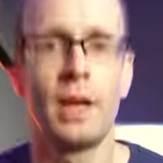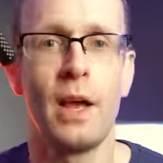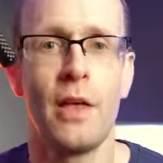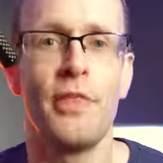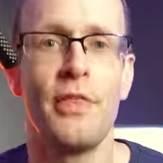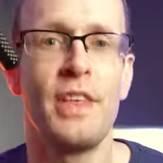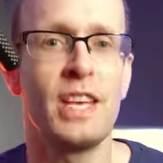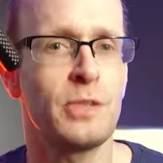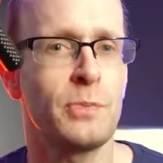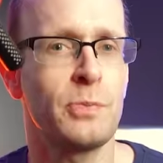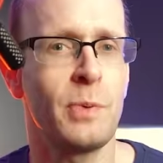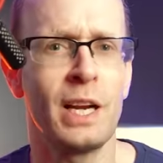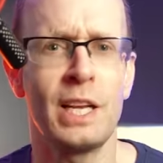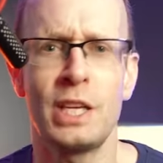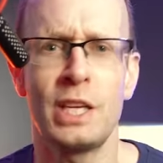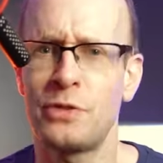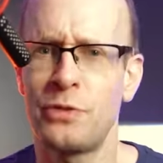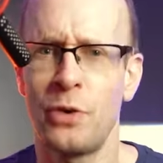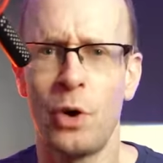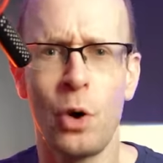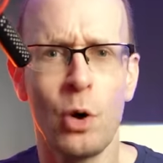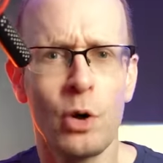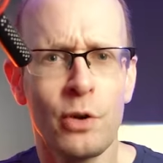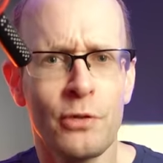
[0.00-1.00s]
This one is
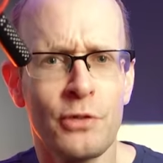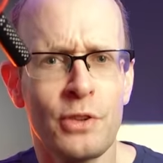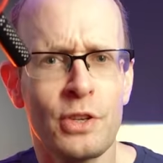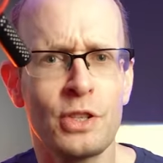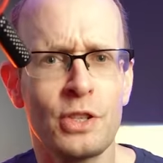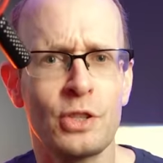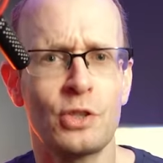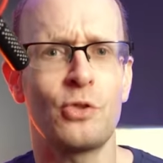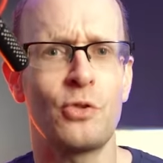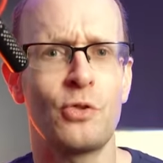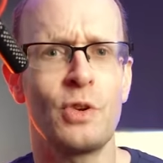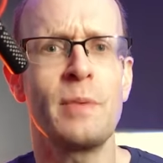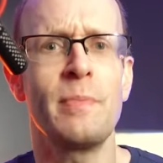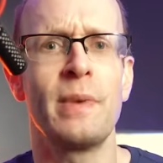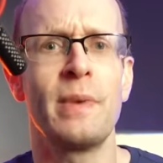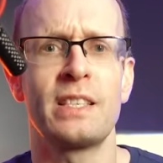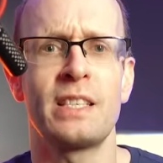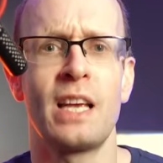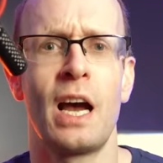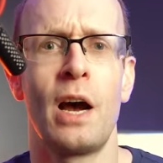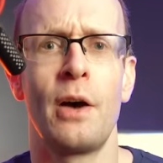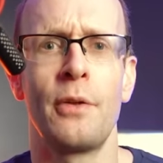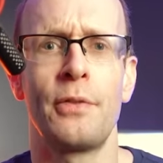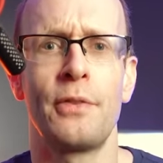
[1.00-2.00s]
for all of the screamers
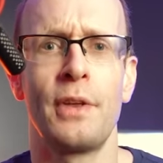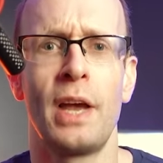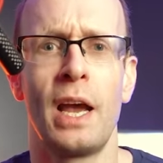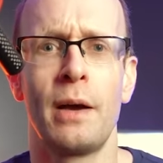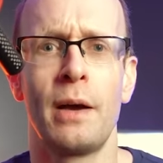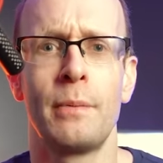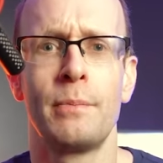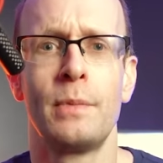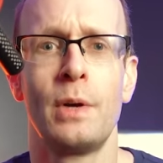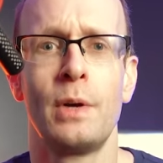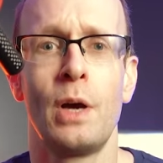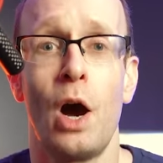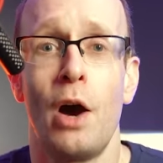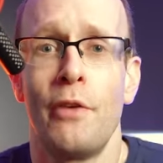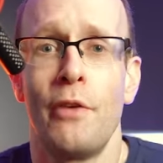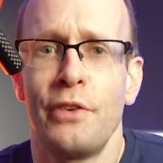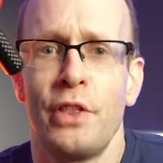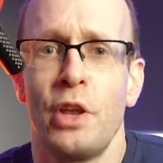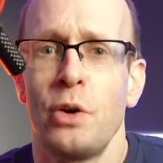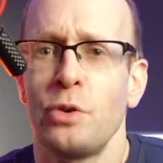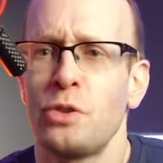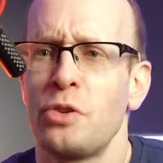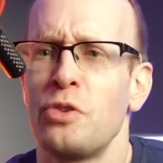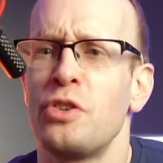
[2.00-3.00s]
out there, or for
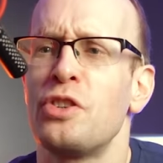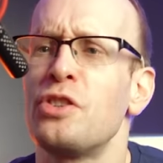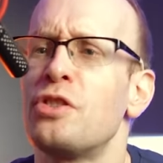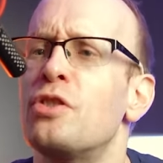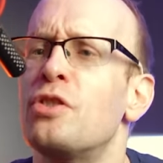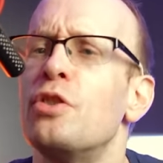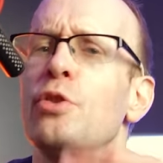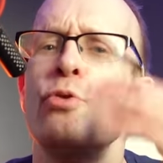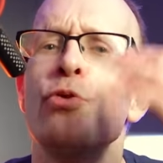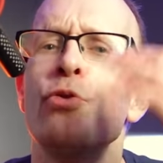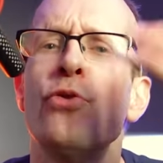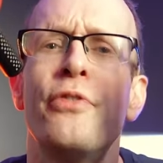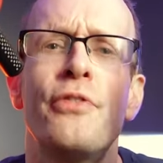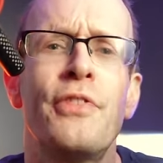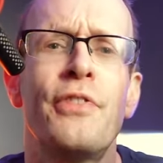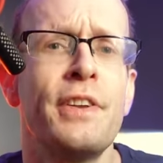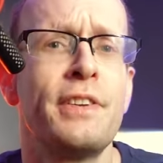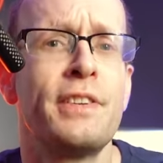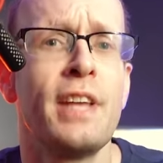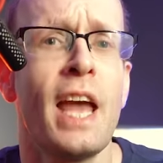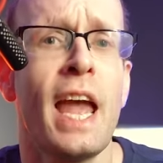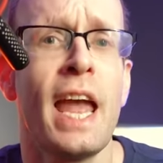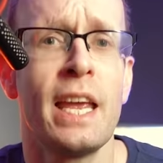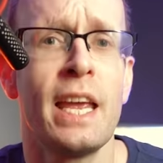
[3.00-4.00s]
those who just love the
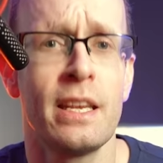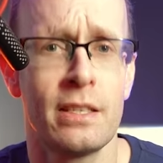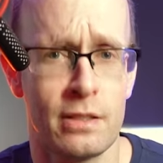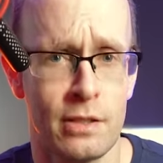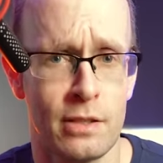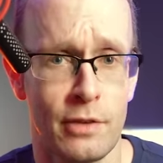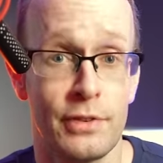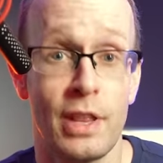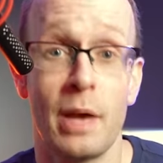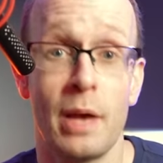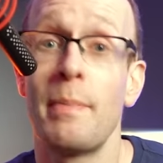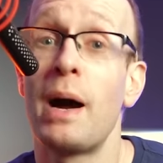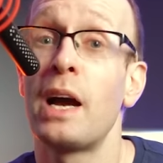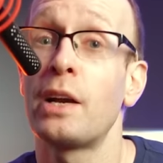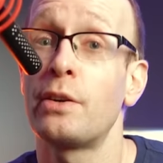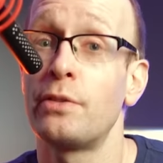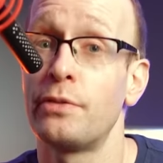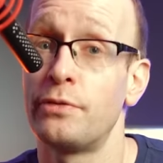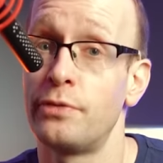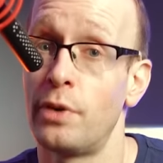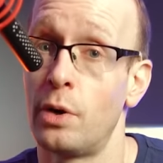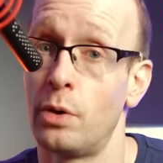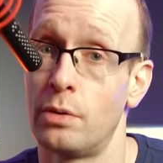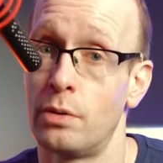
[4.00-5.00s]
taste of their
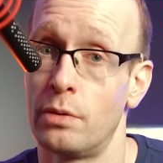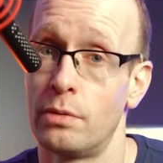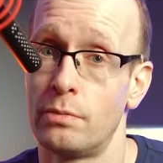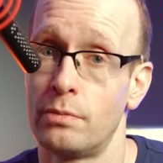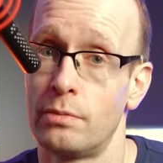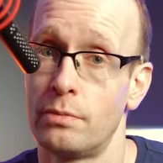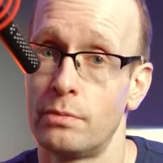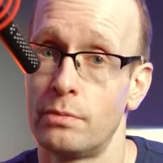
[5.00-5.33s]
microphone.